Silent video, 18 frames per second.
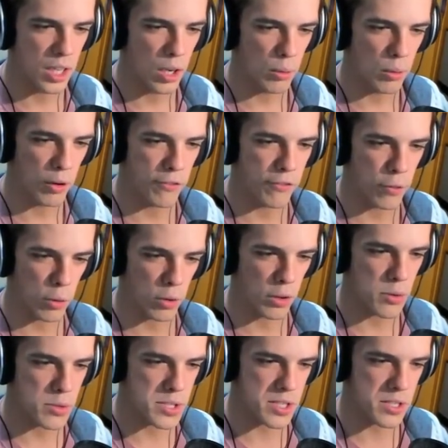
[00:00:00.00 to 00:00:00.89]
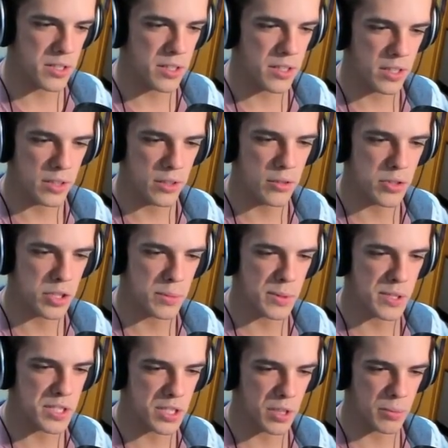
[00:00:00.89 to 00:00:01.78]
Well, Fort Lucen used to
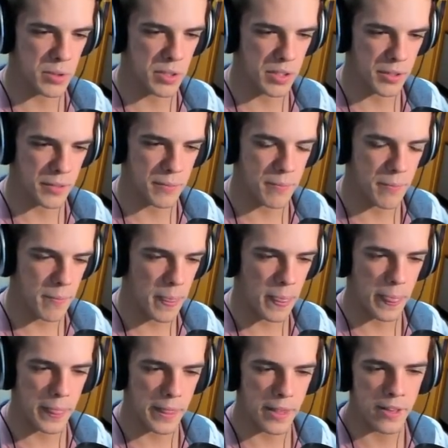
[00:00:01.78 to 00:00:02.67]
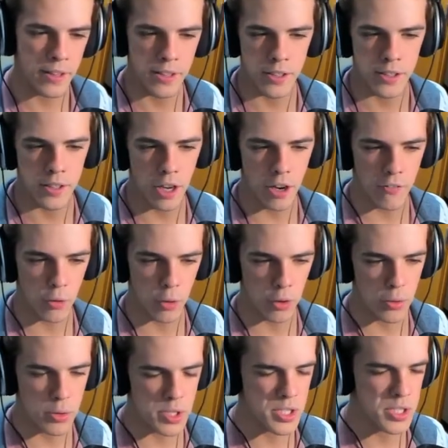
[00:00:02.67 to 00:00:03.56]
be something. Now Fort
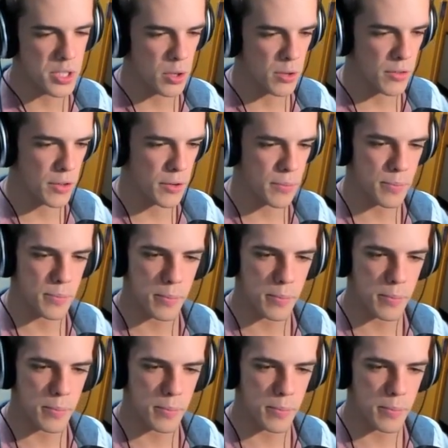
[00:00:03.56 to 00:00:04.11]
Lucen's over.